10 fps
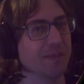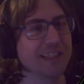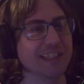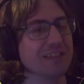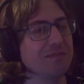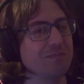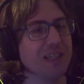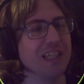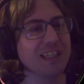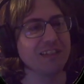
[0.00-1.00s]
This can
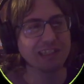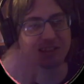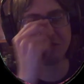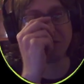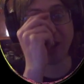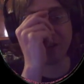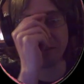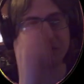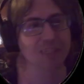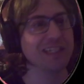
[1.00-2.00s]
be useful for lining
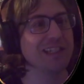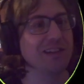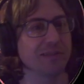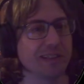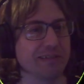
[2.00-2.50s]
up tricky shots.